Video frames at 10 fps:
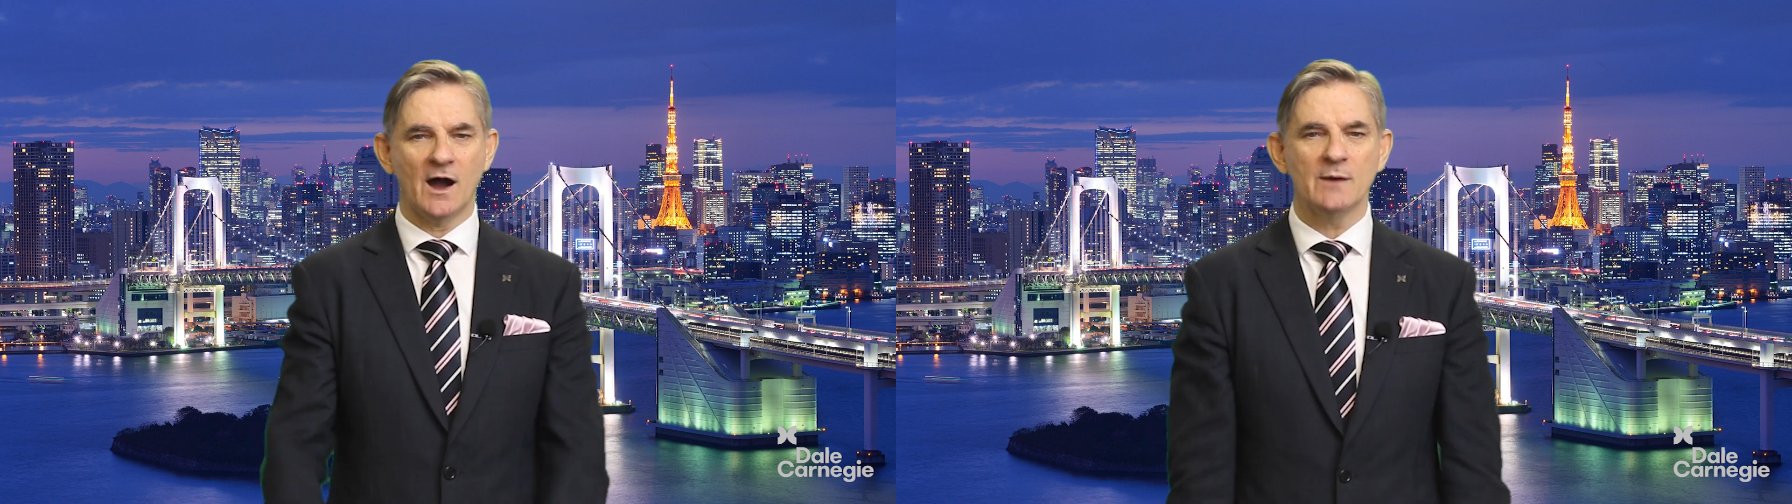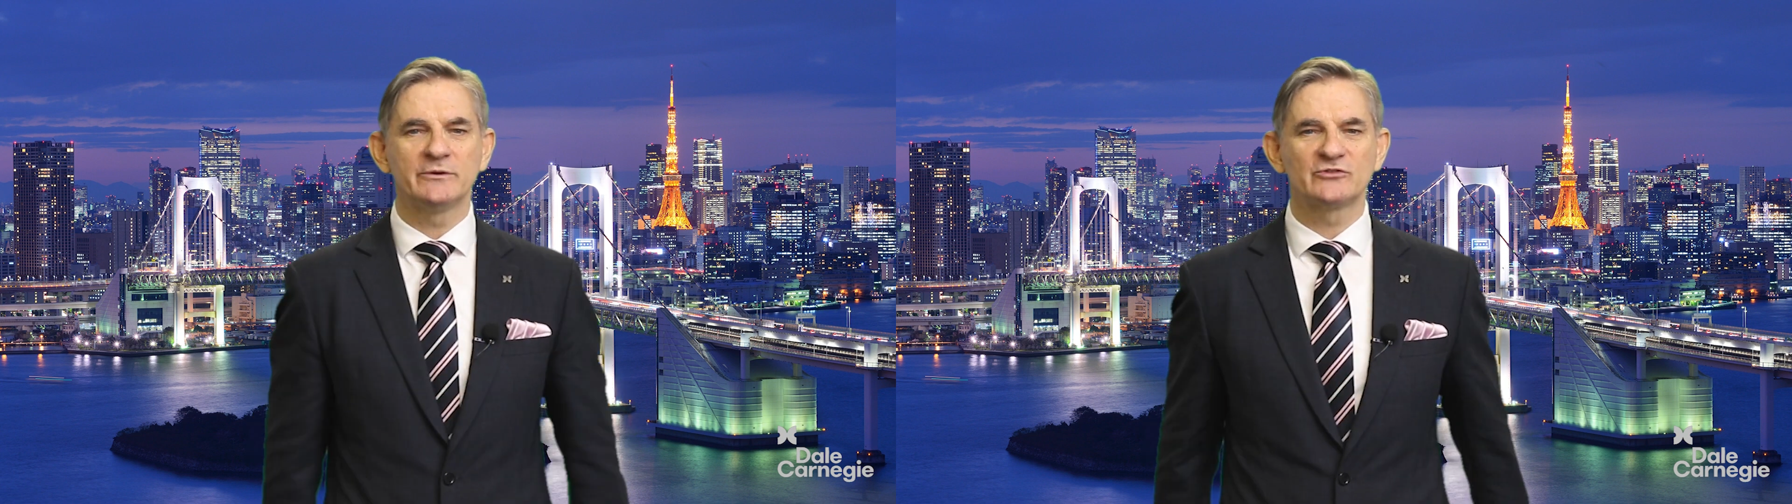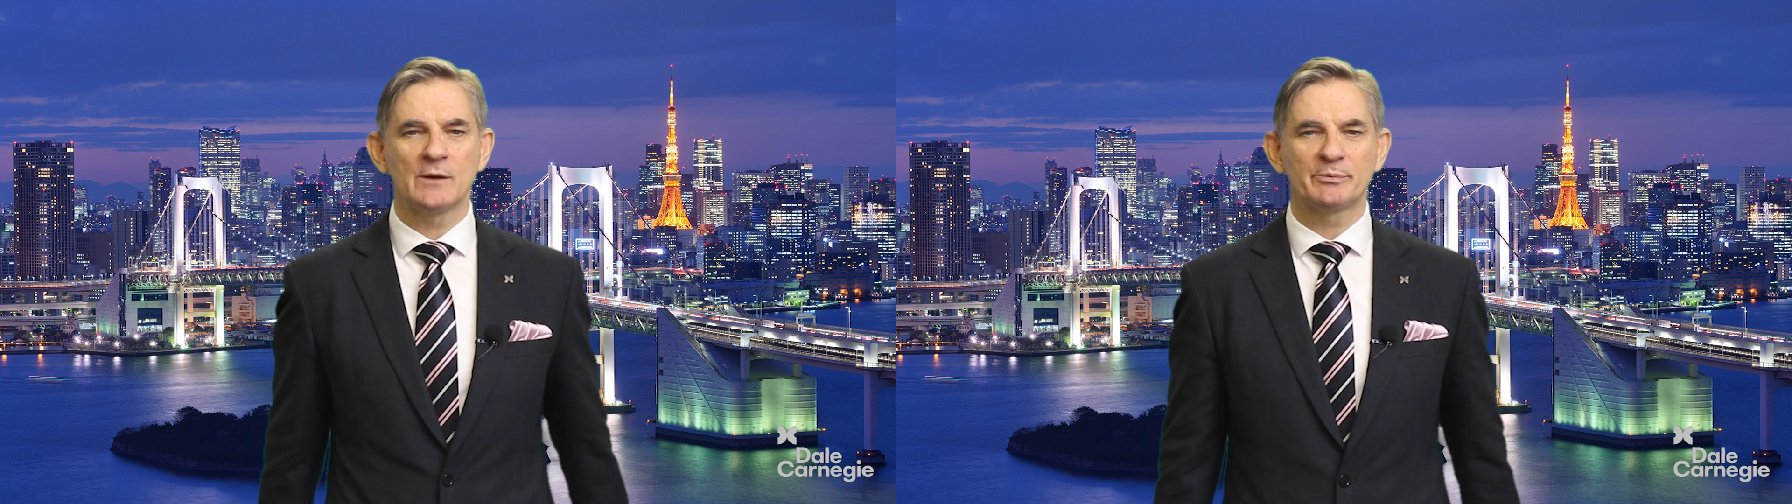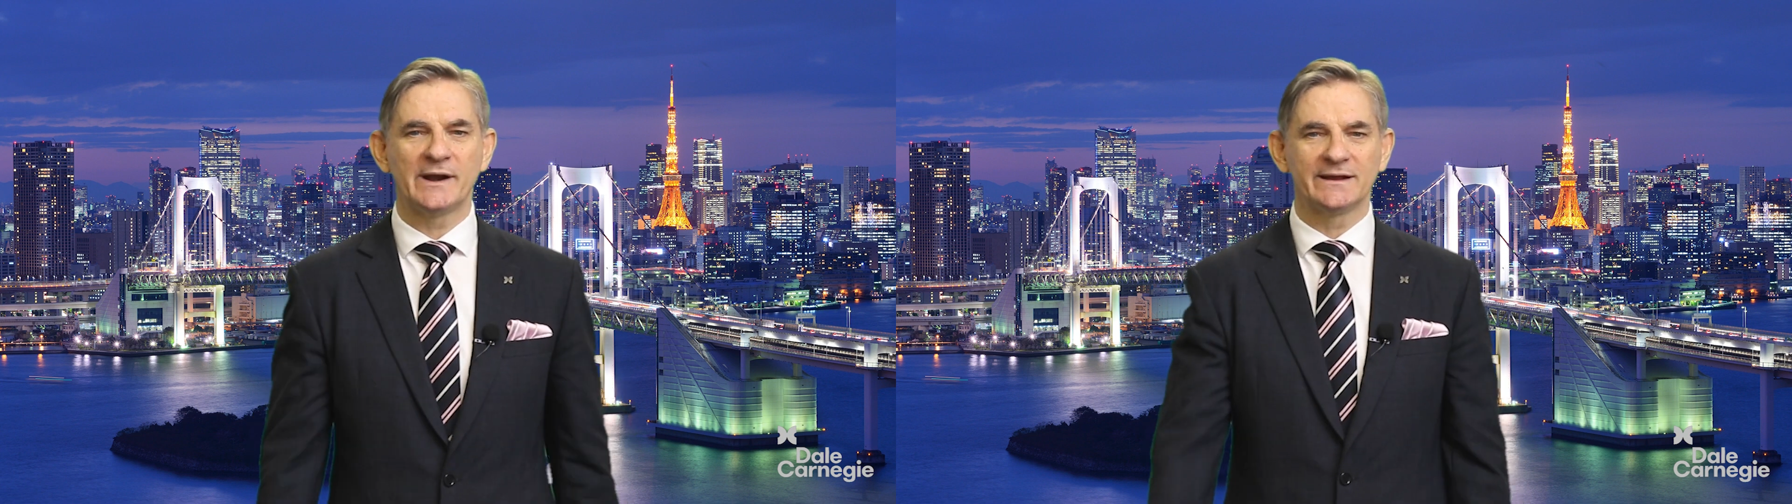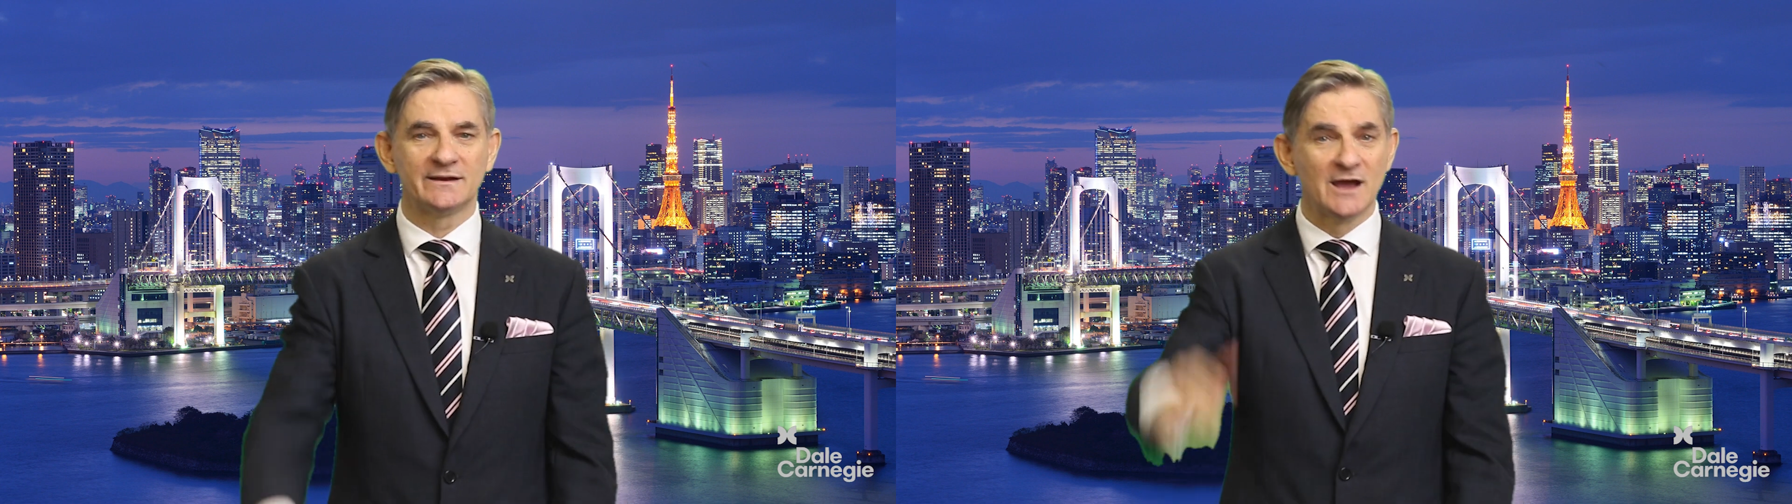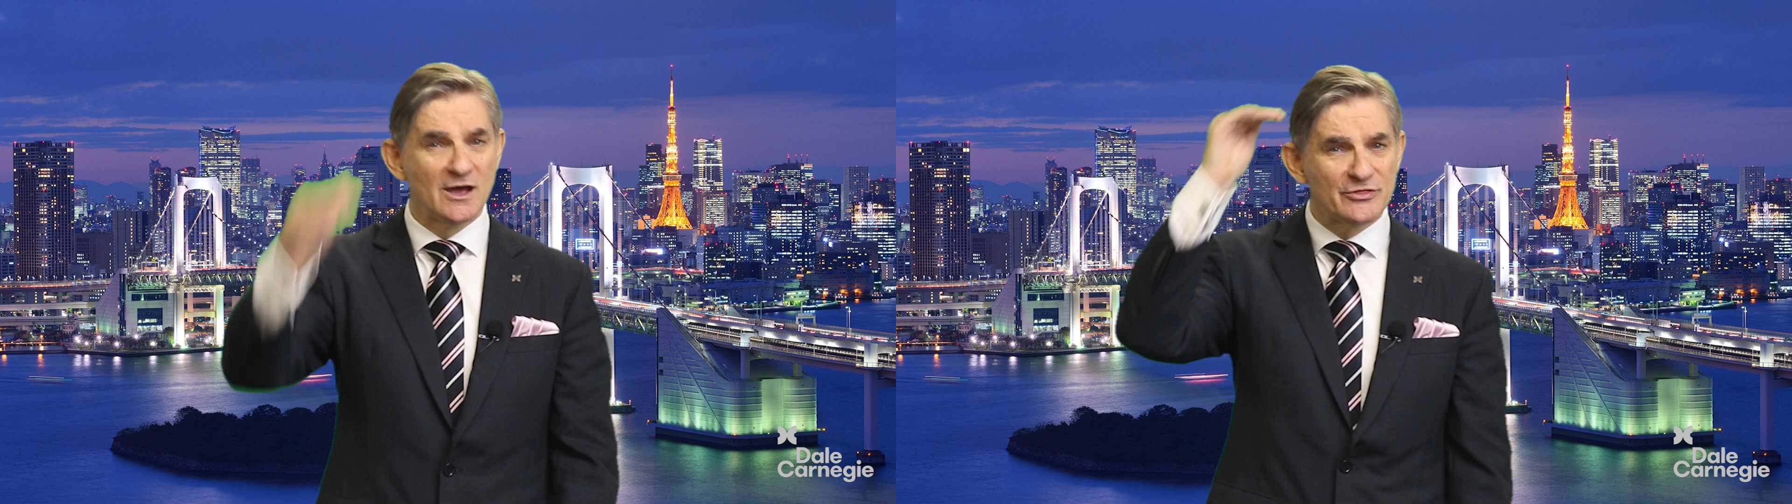I was operating at